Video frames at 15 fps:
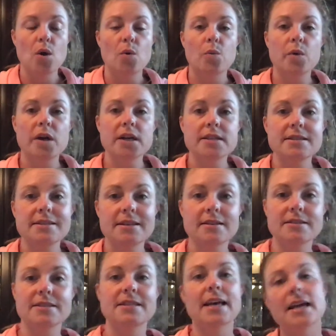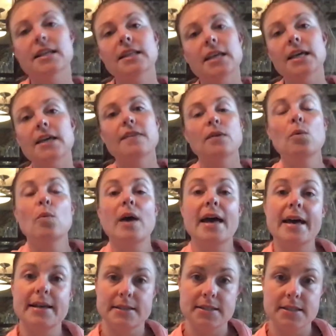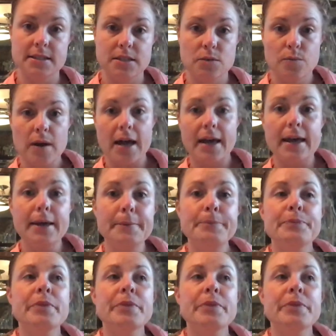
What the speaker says: we're still settling the West, right?